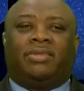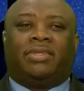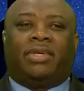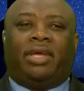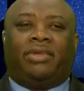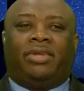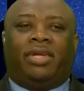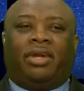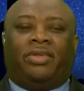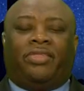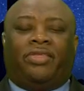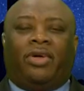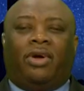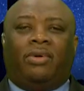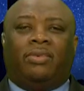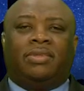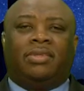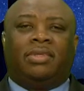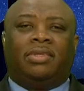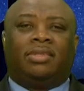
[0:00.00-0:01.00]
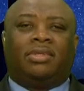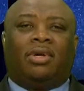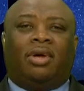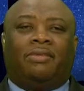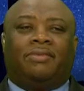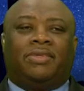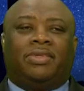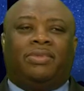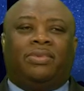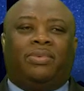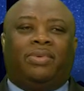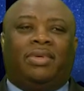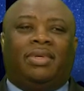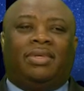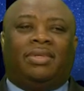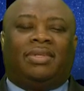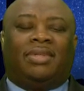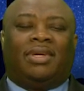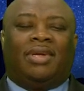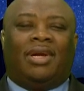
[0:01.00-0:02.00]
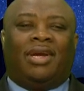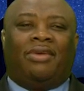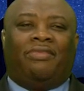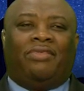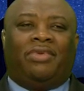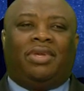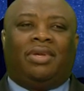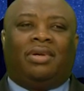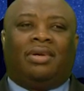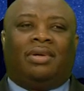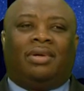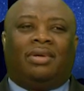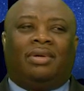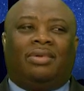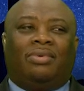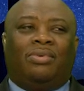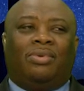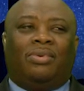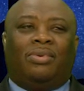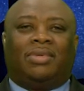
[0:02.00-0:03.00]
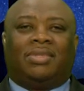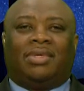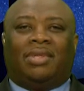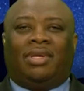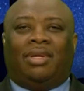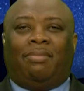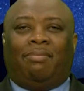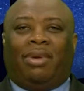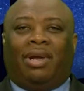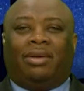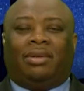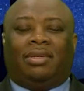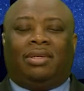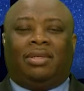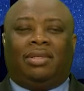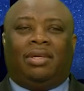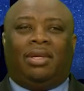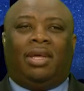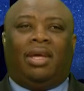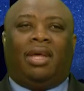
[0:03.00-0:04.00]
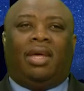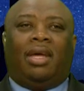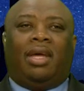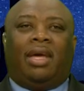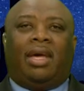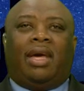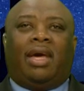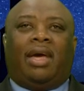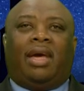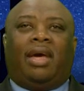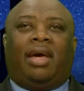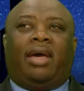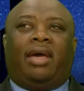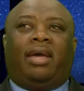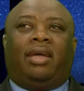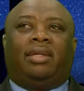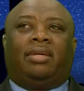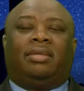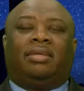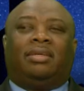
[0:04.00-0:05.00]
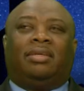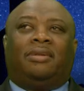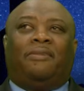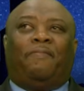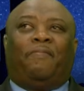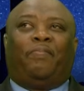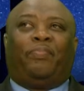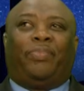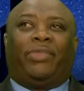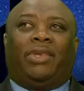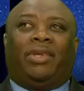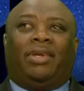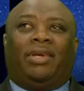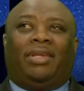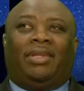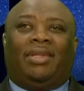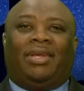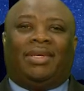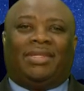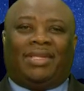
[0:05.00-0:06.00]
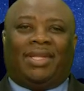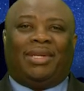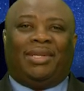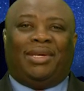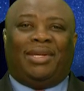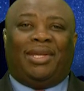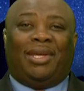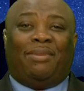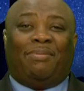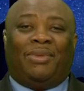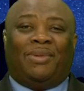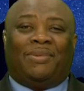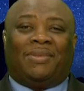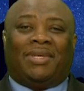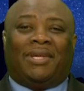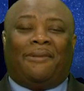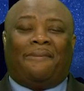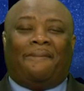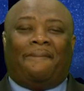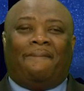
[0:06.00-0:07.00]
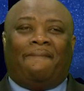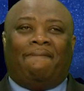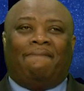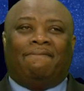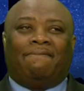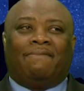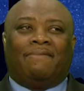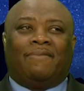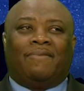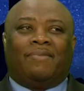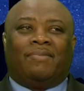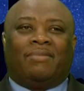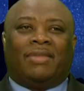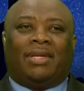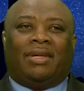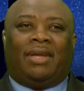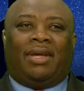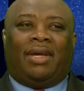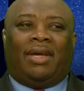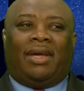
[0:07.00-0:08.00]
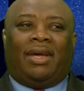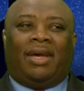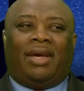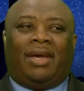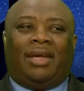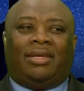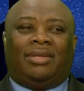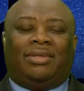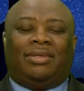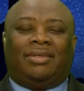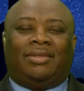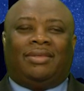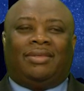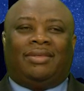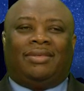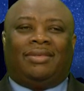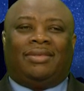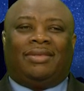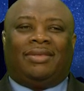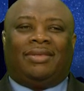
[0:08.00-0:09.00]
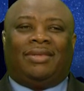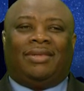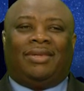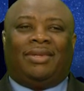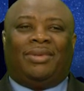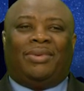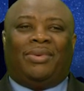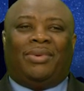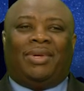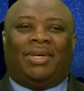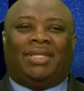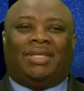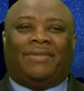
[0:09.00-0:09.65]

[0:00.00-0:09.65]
that there are thousands of students every year who go to like Berkeley, and they study their music. And you know, it's